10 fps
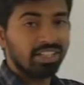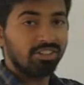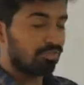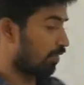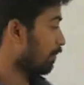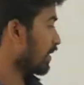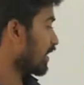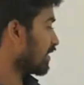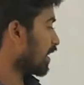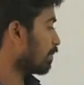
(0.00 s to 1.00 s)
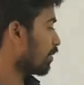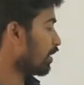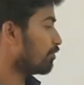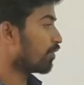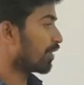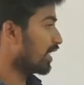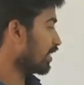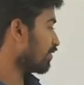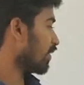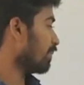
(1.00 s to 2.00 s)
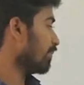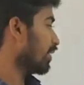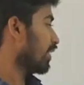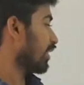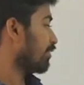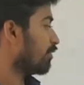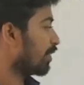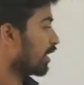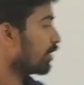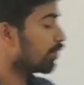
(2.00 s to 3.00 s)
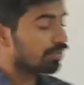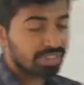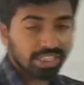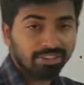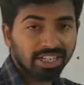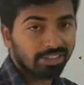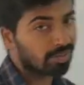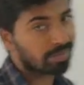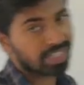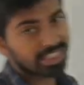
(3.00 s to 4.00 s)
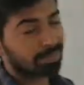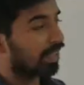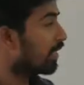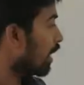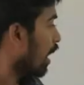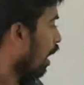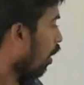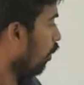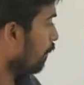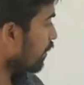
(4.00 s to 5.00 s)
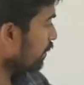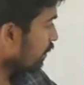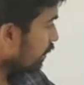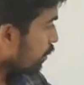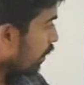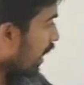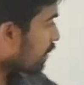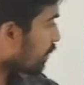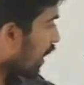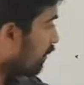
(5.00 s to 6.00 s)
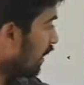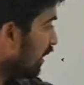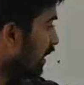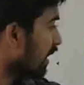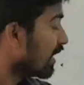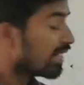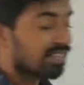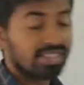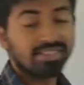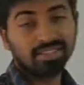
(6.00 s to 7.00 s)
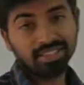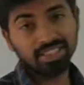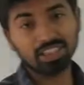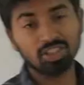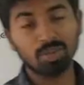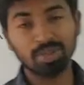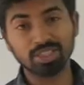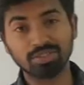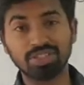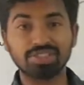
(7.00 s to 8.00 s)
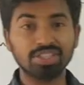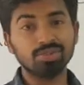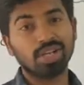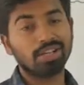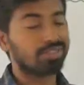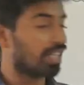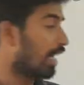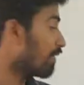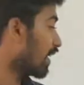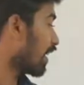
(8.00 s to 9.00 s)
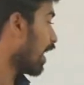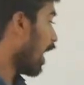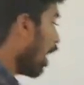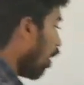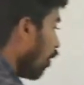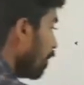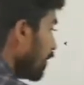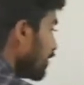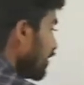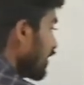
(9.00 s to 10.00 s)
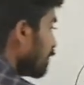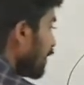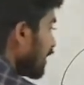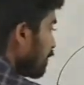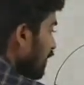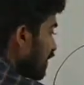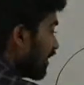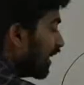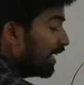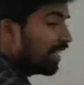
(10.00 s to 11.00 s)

From this example, if you reach to Vijayawada from Hyderabad, how much distance you have traveled? 600 kilometers of distance you have traveled. How much displacement is there?